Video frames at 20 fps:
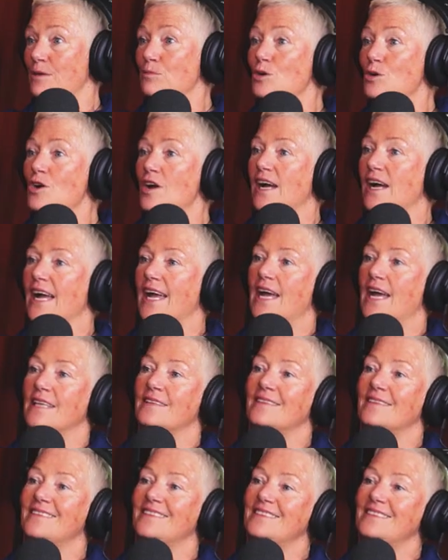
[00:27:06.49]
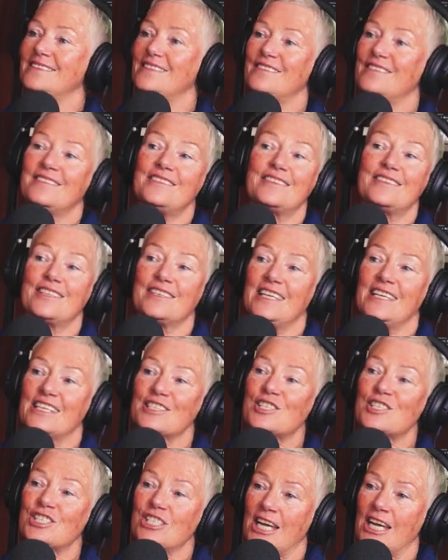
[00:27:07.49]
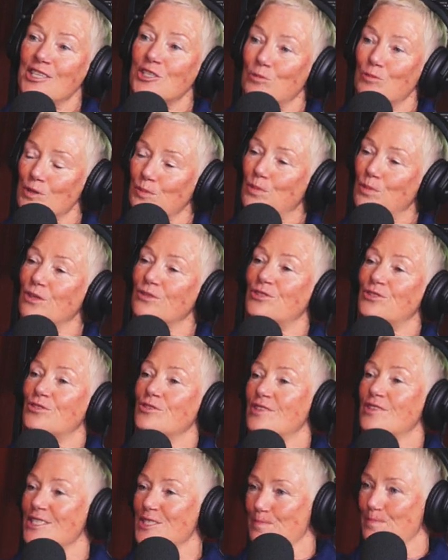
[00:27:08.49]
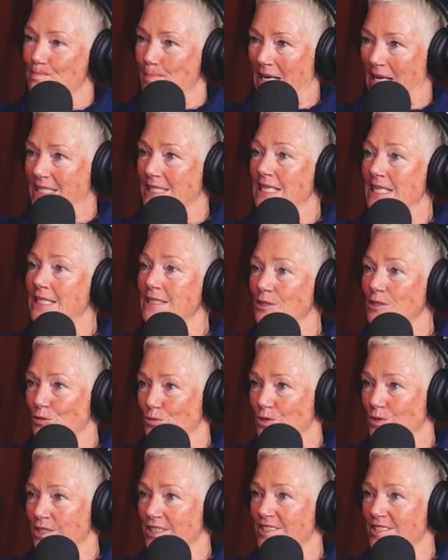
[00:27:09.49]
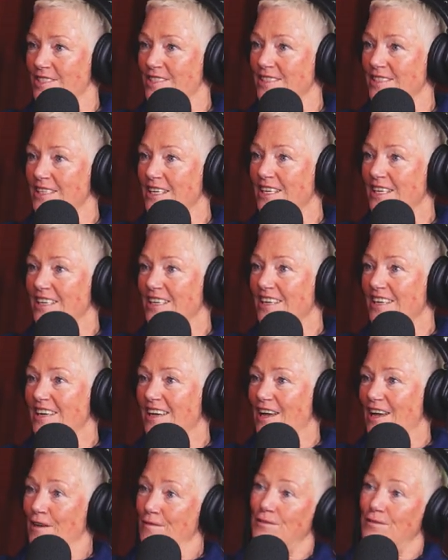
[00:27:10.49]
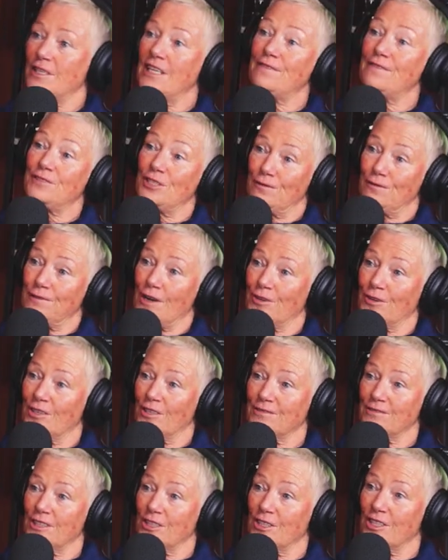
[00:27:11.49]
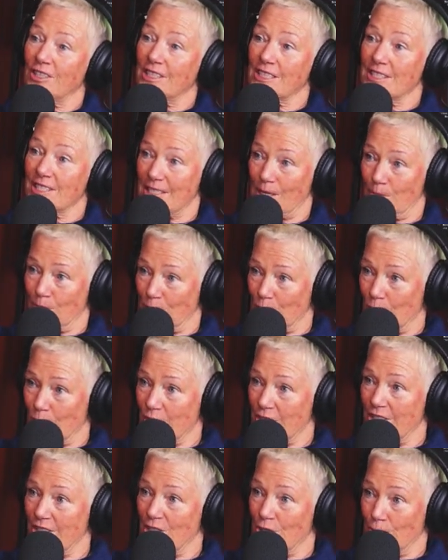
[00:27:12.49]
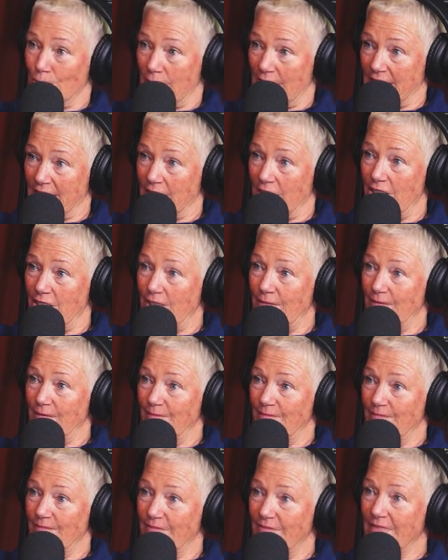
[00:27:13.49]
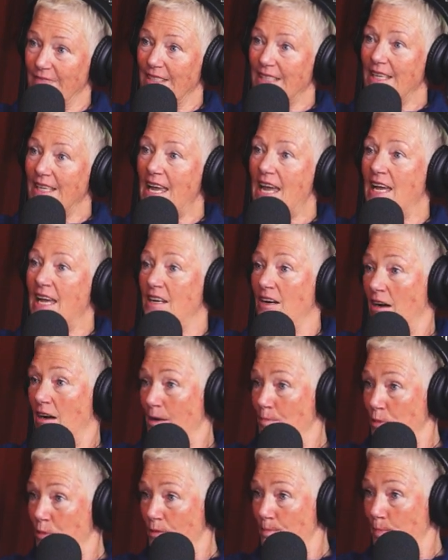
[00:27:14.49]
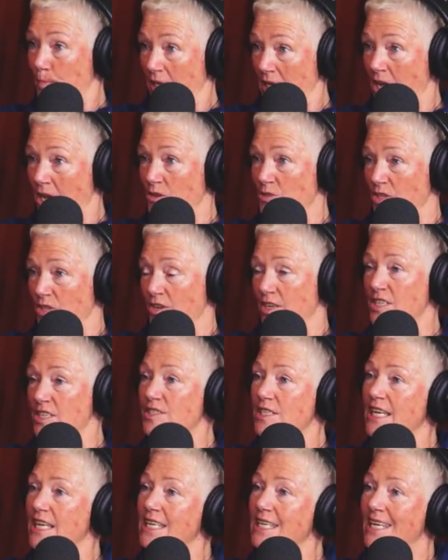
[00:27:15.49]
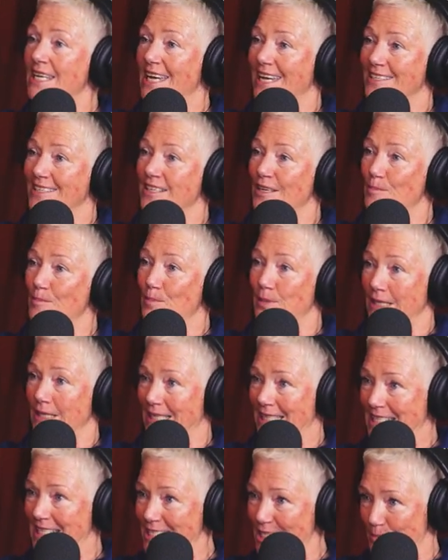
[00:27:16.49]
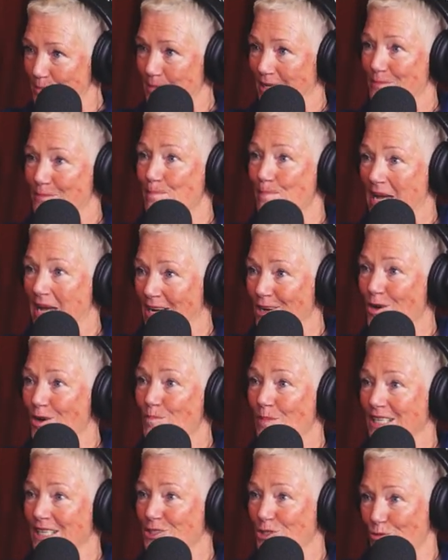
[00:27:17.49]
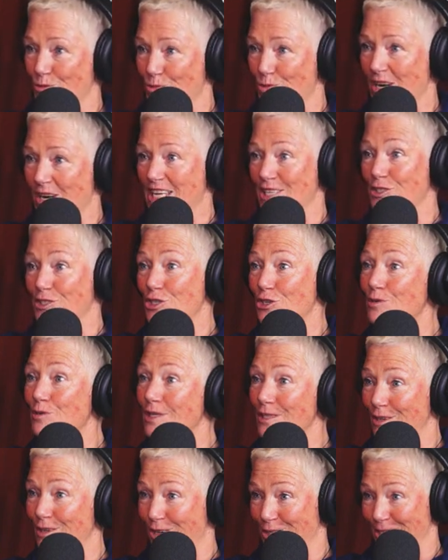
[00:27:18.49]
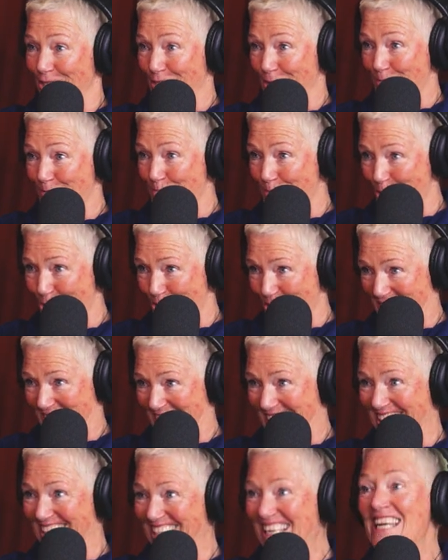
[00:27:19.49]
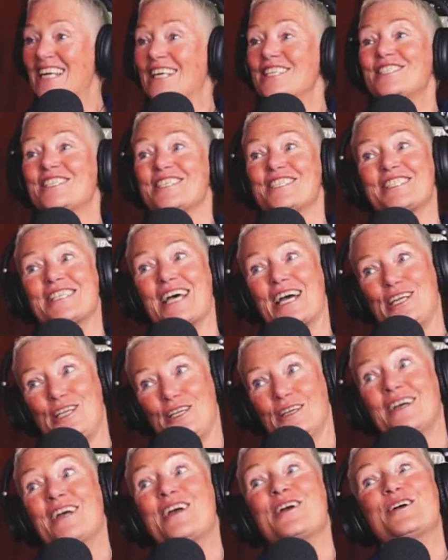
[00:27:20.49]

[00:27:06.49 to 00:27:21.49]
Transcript: they were. And yeah. the exchange would put through this buzzing noise if you left your phone off the hook and someone wanted to ring you. Yeah. And I put pillows on it. So he had policemen bang on my door at two o'clock in the no, morning to do like a welfare say,